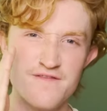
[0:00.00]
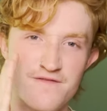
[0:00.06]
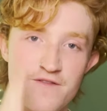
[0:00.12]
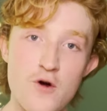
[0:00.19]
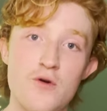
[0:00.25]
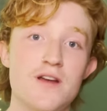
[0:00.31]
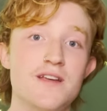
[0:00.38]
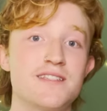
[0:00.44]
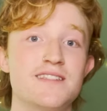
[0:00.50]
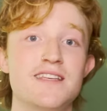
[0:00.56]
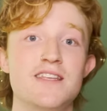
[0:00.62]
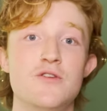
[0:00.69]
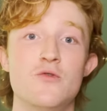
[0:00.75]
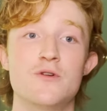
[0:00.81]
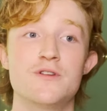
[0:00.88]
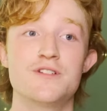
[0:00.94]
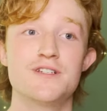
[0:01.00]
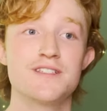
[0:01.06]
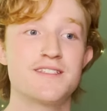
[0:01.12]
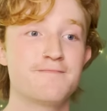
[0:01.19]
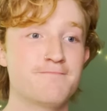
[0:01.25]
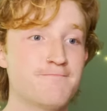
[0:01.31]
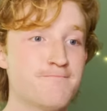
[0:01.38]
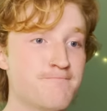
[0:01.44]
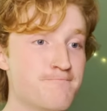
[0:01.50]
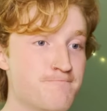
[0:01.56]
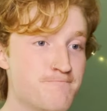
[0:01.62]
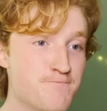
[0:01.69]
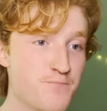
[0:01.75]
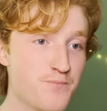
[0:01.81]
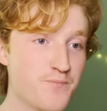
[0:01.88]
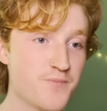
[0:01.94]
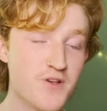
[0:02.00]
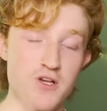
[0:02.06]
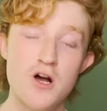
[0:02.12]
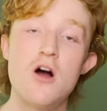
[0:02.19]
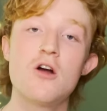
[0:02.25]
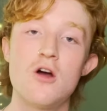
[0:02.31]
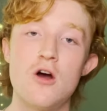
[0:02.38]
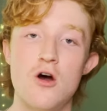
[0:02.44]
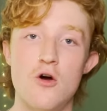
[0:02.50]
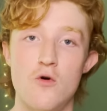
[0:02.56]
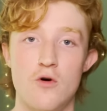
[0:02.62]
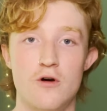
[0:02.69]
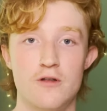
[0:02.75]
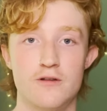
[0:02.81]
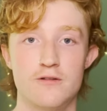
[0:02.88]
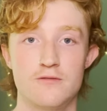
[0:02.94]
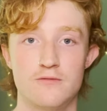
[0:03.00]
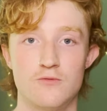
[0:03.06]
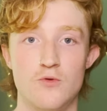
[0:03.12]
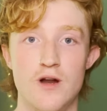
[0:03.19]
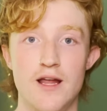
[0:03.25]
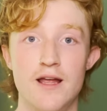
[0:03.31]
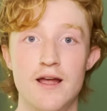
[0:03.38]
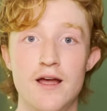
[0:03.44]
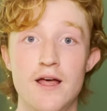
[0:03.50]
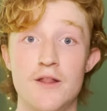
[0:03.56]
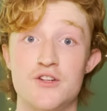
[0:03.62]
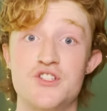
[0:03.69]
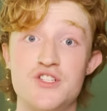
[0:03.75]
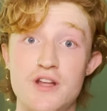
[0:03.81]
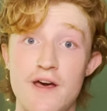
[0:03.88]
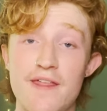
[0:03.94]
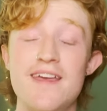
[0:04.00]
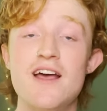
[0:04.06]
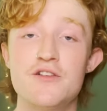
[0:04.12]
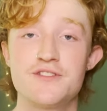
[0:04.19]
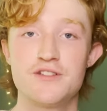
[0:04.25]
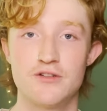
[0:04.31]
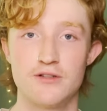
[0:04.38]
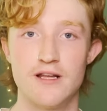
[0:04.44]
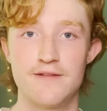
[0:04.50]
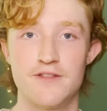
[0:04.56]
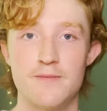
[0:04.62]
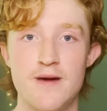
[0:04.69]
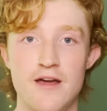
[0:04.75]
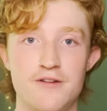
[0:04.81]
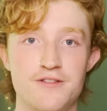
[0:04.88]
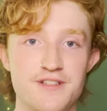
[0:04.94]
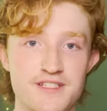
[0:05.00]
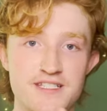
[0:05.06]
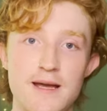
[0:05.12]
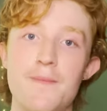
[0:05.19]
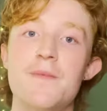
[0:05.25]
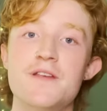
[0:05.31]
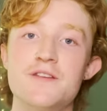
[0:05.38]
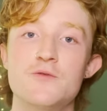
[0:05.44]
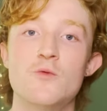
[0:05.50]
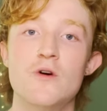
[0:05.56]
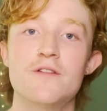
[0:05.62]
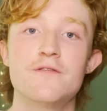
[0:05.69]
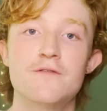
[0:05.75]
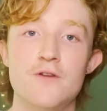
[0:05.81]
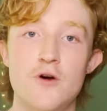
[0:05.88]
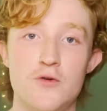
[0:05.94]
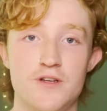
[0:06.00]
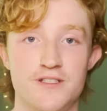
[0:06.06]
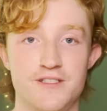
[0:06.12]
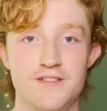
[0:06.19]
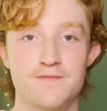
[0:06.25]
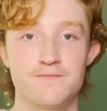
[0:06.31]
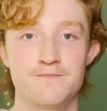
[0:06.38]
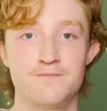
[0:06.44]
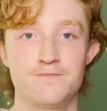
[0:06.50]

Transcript: focus that you are just gung-ho on, right? There's nothing else in your life that matters except this one focus.